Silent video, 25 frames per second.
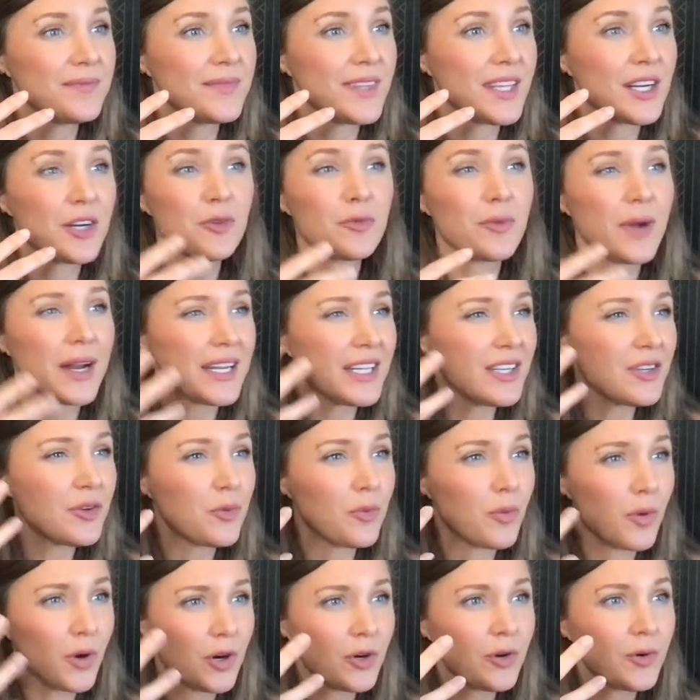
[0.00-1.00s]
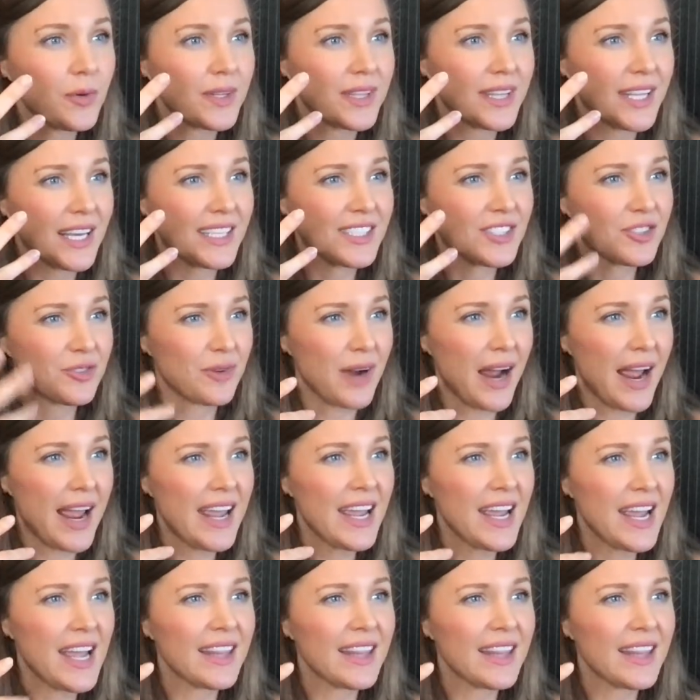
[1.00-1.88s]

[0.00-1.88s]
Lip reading: that are ready to work with us, right?